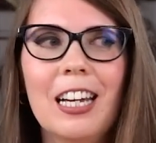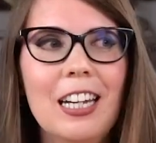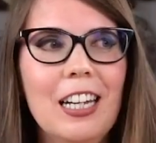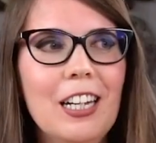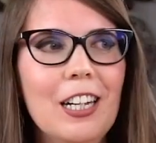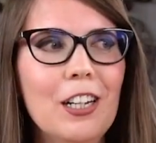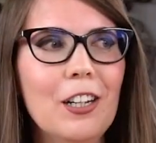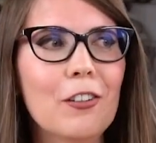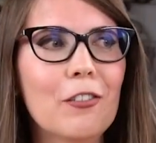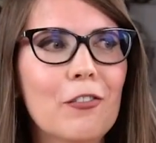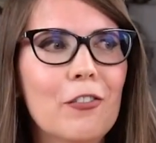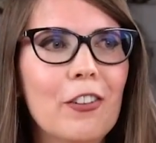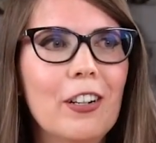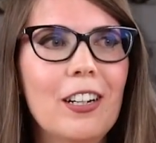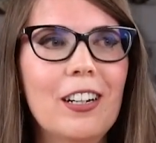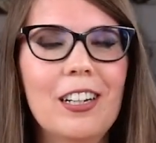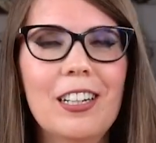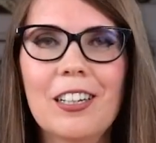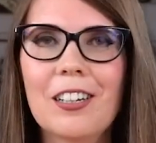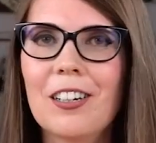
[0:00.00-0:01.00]
if
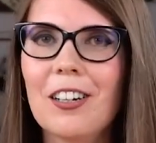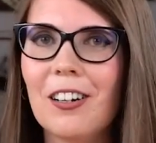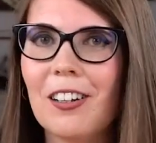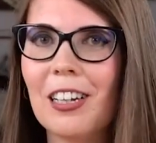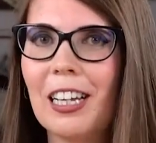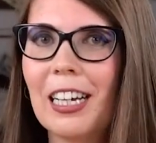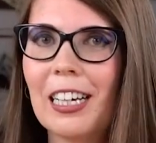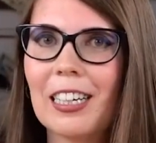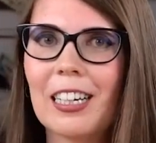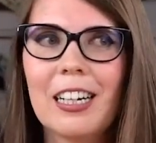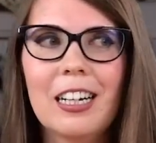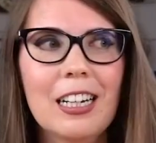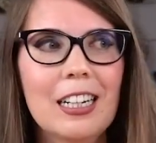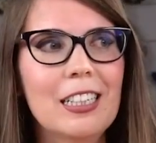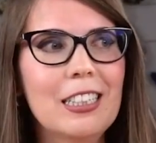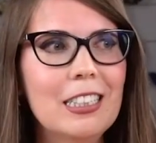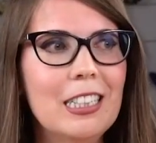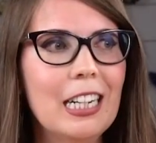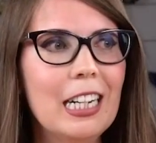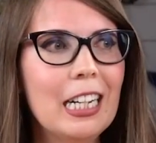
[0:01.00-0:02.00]
like
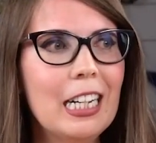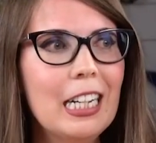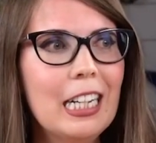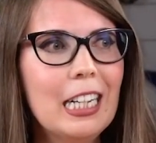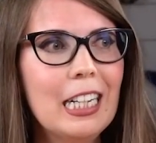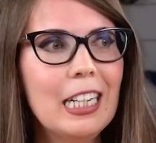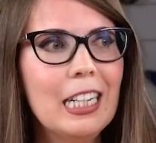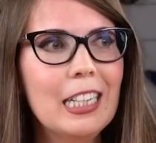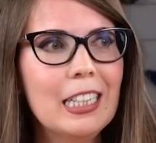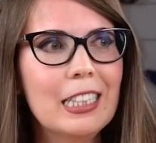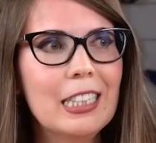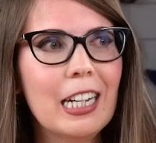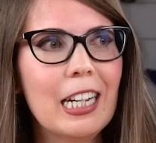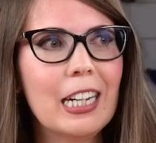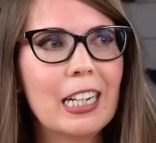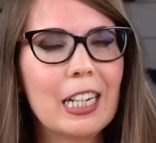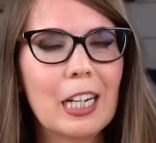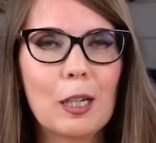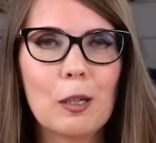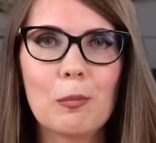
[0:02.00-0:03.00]

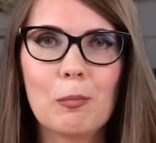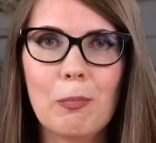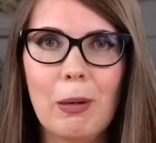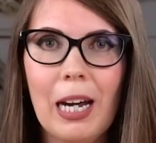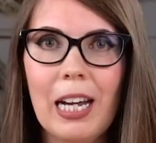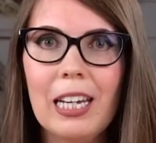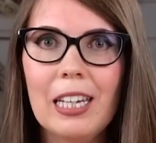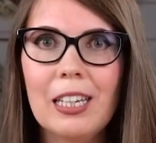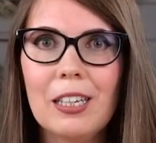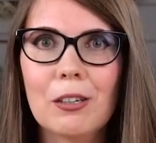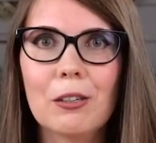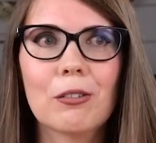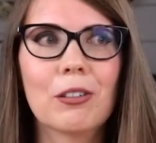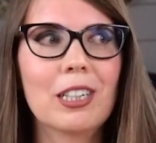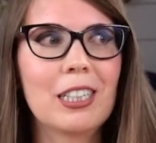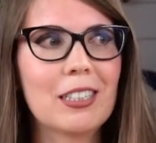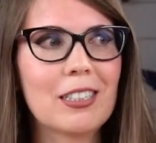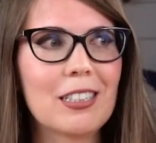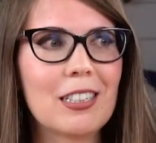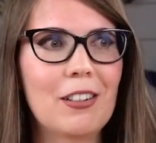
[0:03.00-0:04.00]
they can pay you
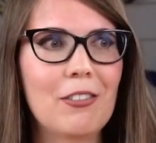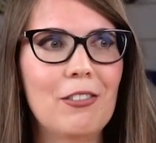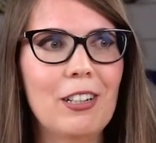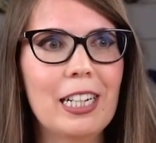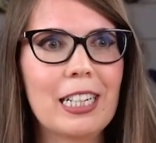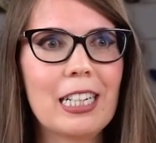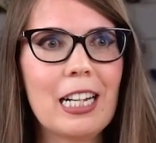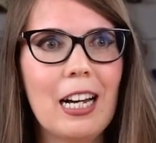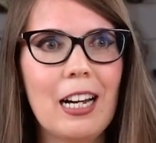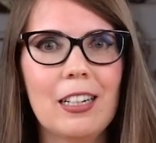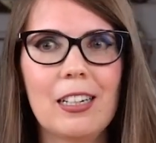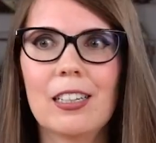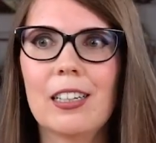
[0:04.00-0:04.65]
and stuff like that.